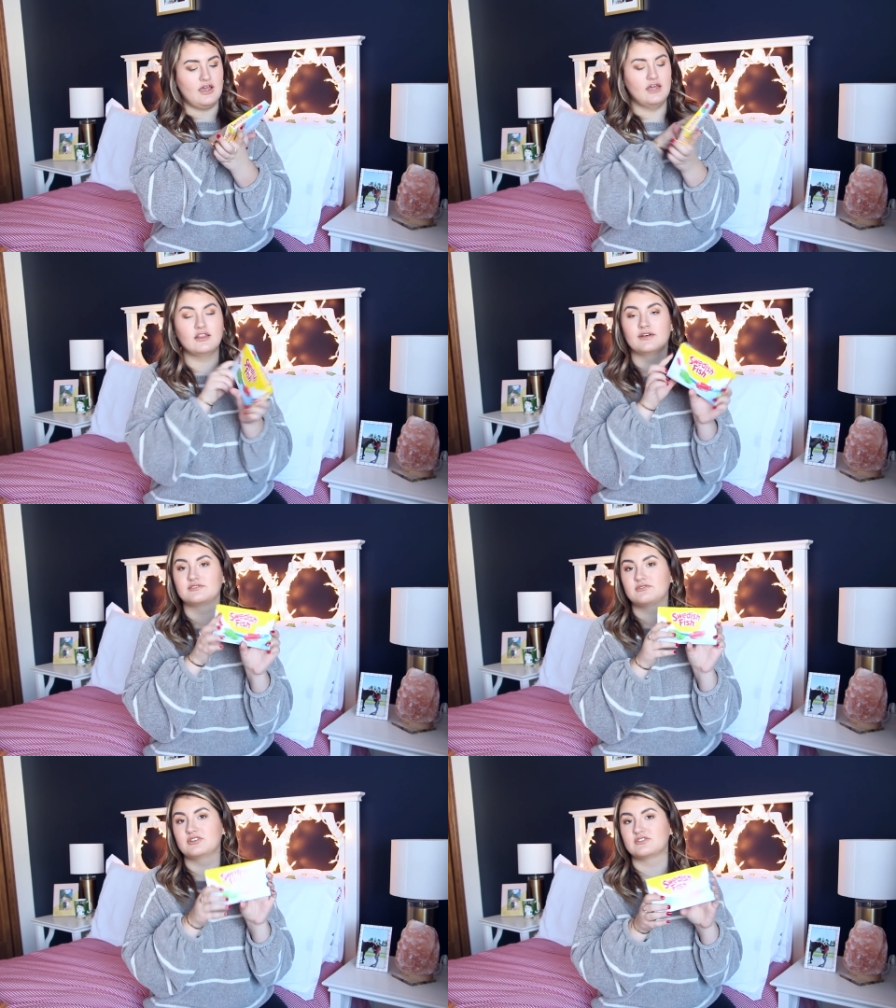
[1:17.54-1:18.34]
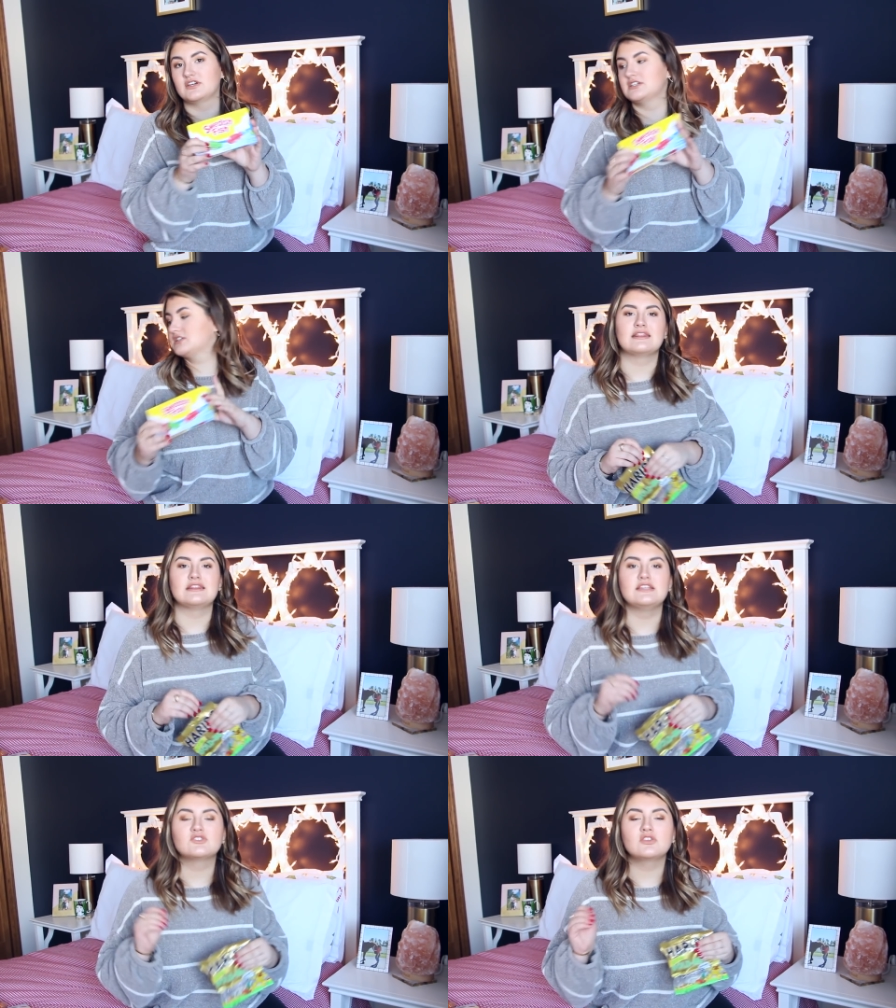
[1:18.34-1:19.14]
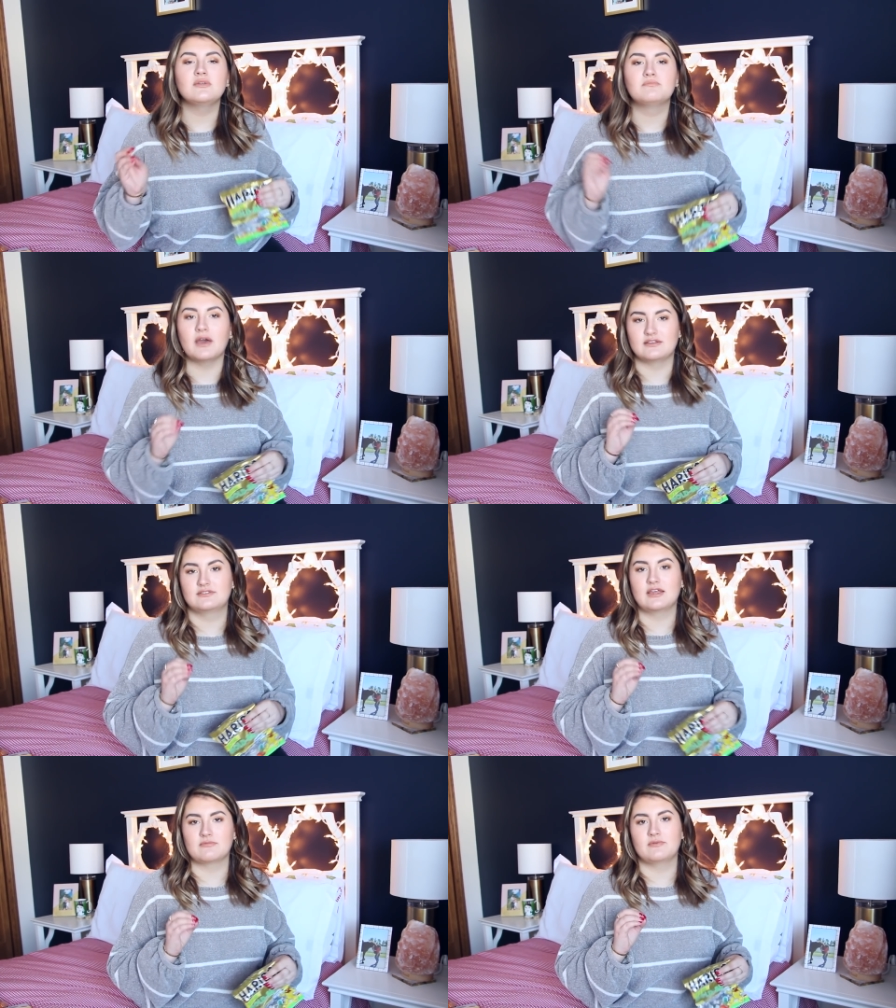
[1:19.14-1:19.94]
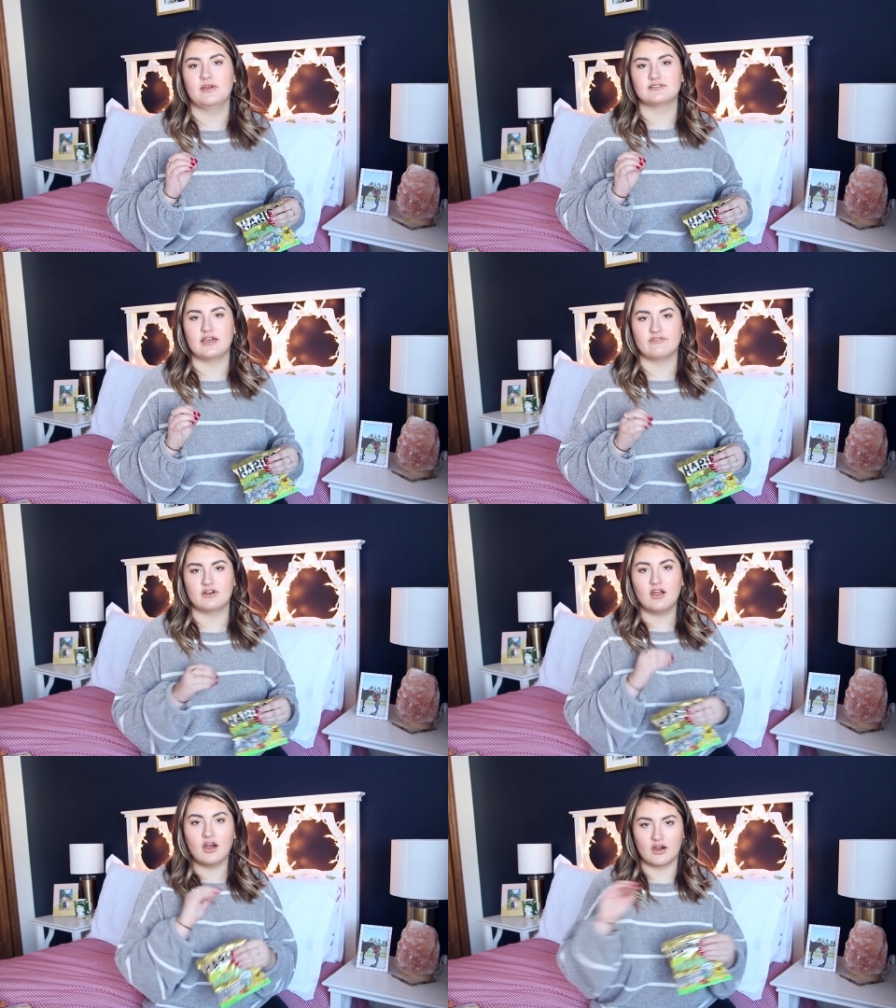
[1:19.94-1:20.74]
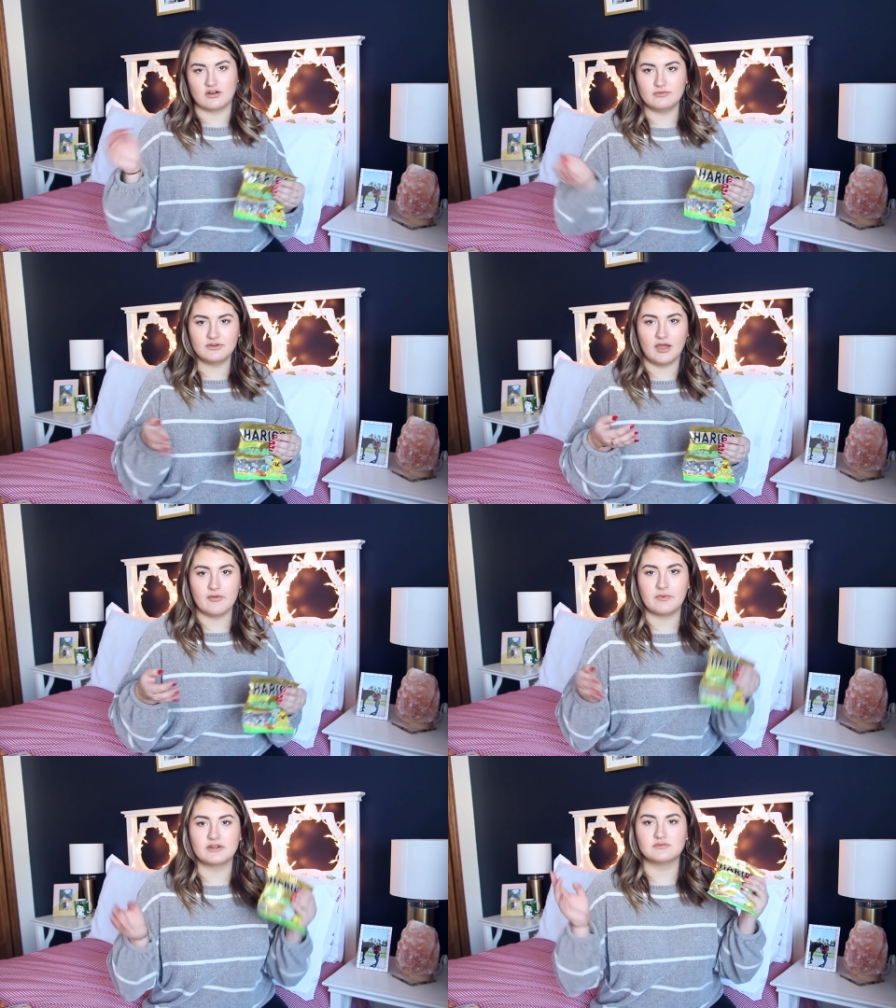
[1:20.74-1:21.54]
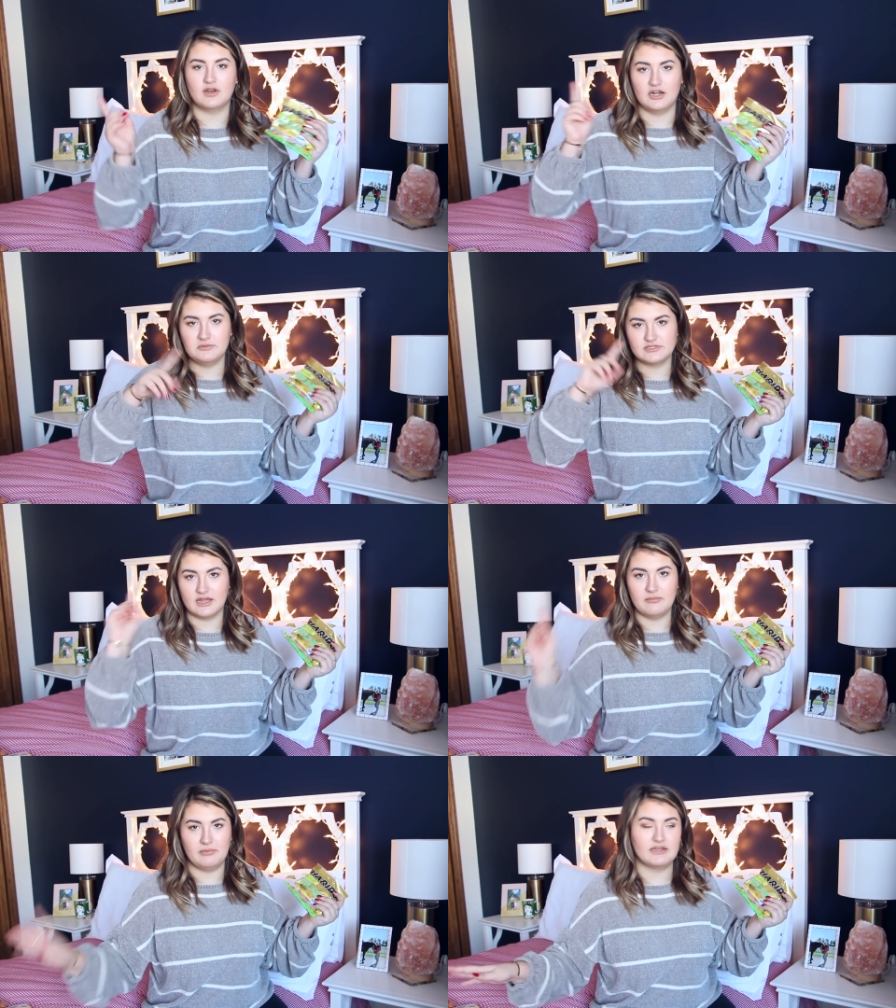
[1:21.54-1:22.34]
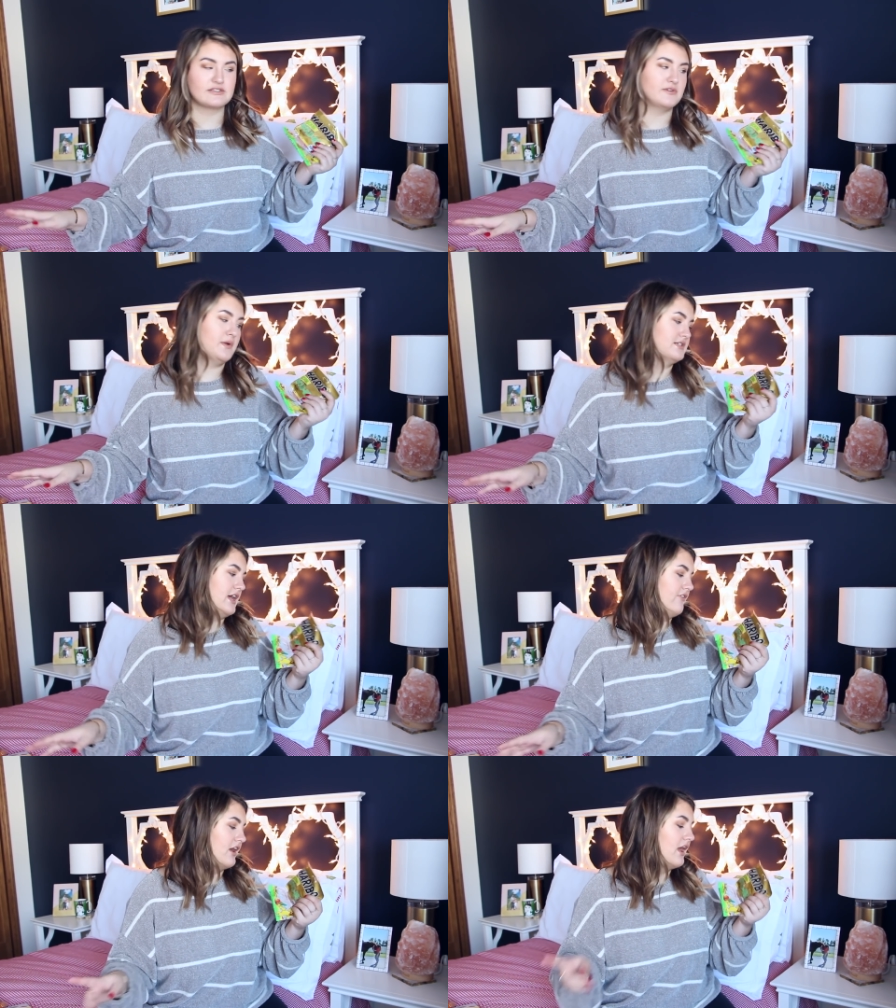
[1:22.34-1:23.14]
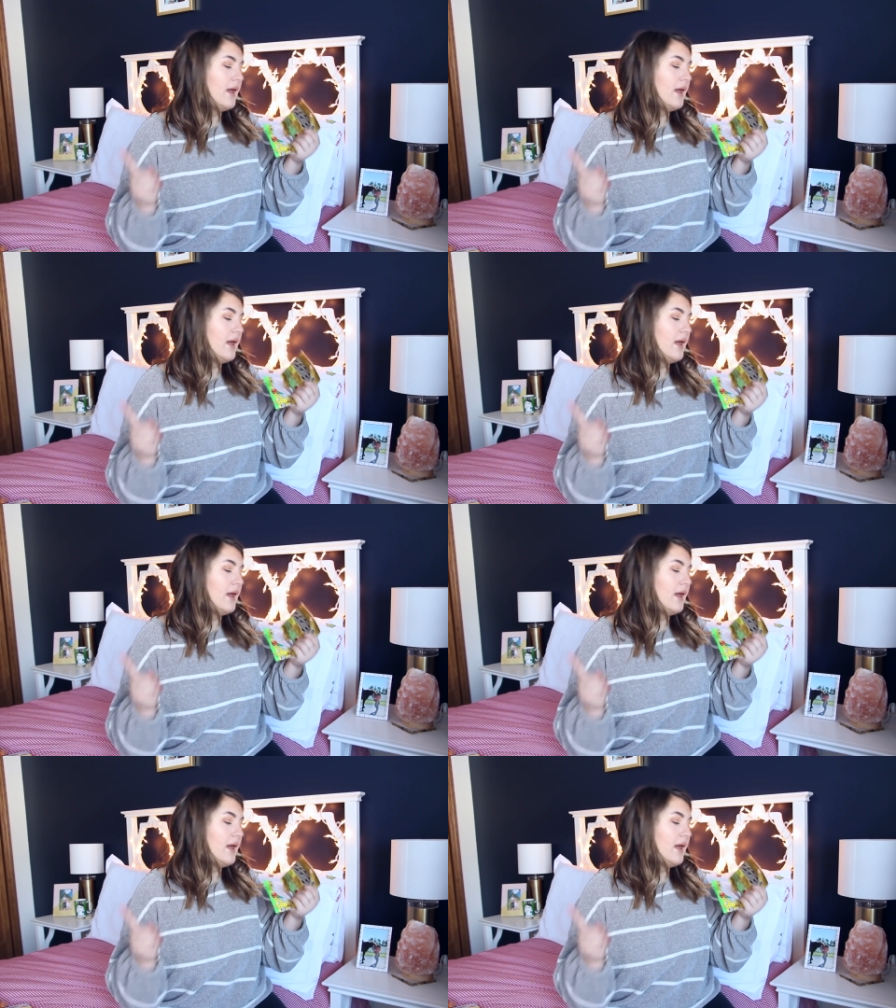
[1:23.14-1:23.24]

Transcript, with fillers: I love Swedish fish. These are the best gummy bears ever. Haribo gummy bears, 100% best gummy bears ever.